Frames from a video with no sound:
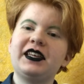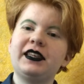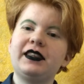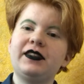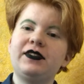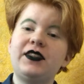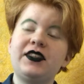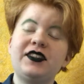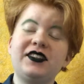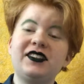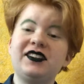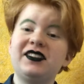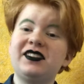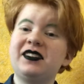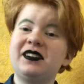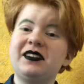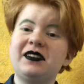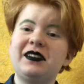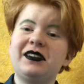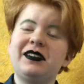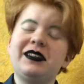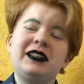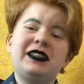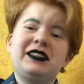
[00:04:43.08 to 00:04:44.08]
It's
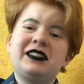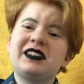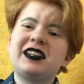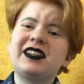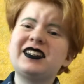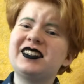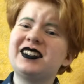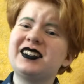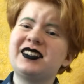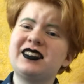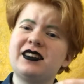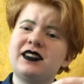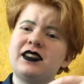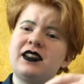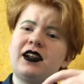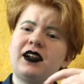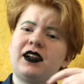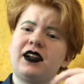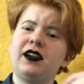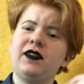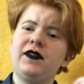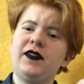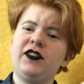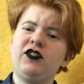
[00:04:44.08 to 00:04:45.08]
because this is an
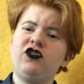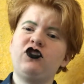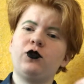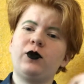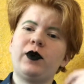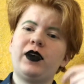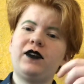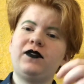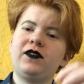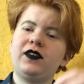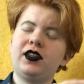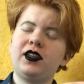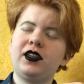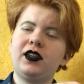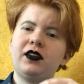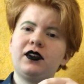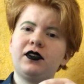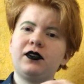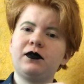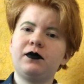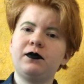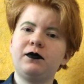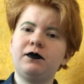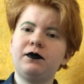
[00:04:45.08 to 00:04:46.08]
unconventional way of
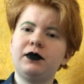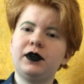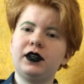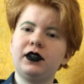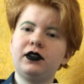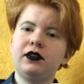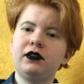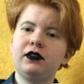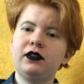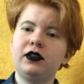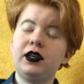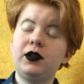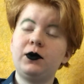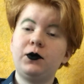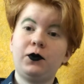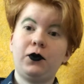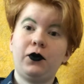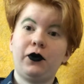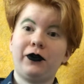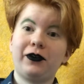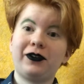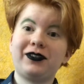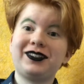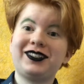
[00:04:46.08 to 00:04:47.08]
knitting, but it
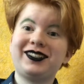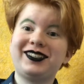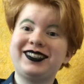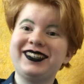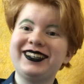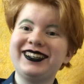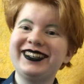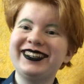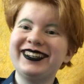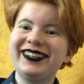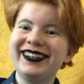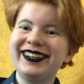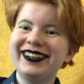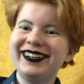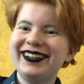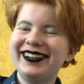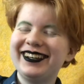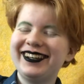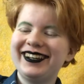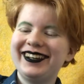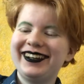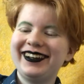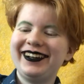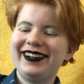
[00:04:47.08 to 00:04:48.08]
works.
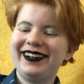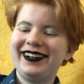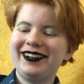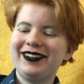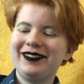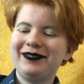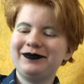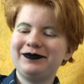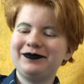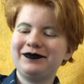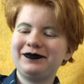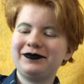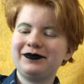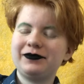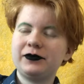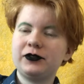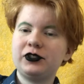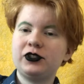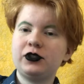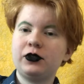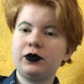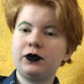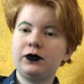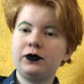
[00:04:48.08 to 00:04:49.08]

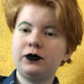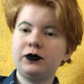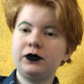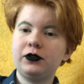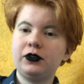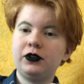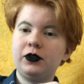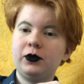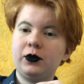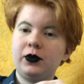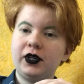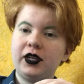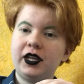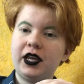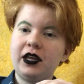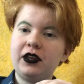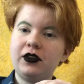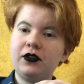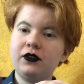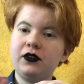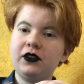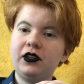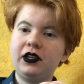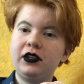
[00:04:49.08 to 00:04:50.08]
So you want to take
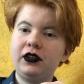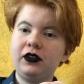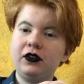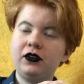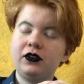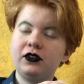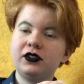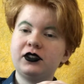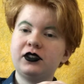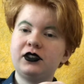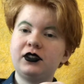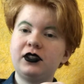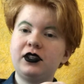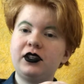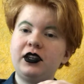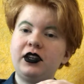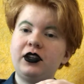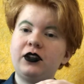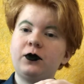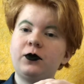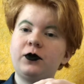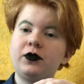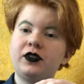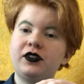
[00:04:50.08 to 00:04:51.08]
the
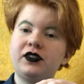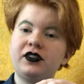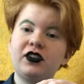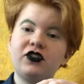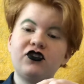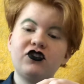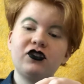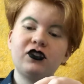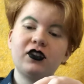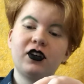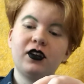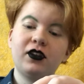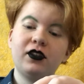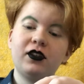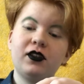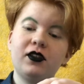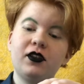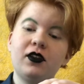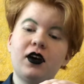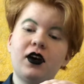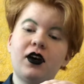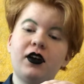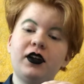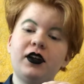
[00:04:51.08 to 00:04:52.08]
needle with the stitches on
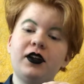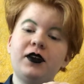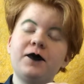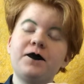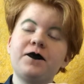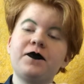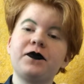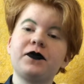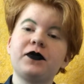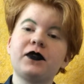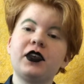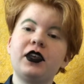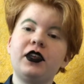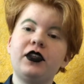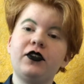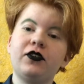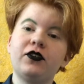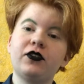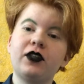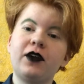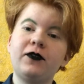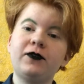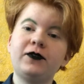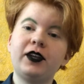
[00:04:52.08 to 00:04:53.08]
it in your
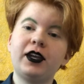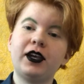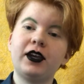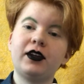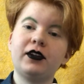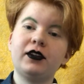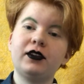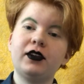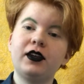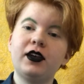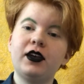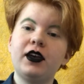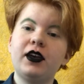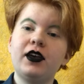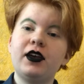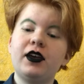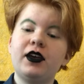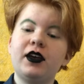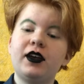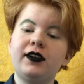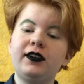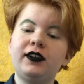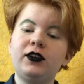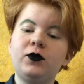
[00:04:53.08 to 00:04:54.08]
left hand,
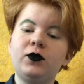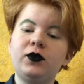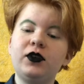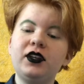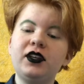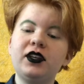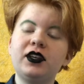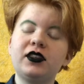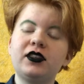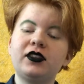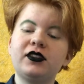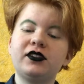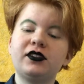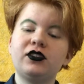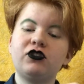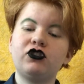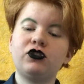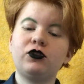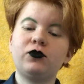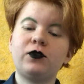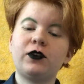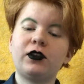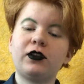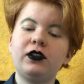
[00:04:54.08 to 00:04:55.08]
and you want to get the stitches
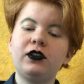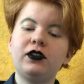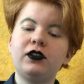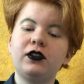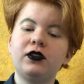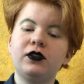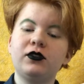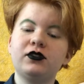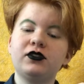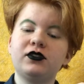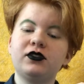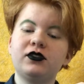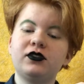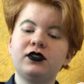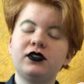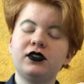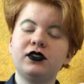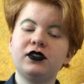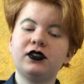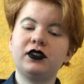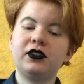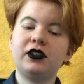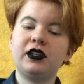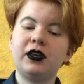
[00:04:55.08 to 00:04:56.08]
fairly close to
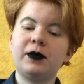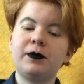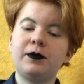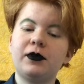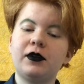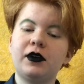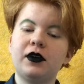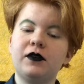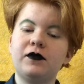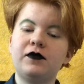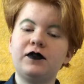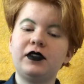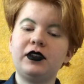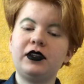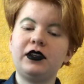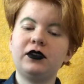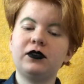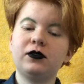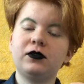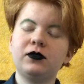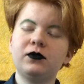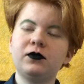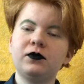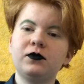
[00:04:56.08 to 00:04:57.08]
the tip of the
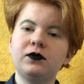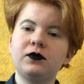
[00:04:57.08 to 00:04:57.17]
needle.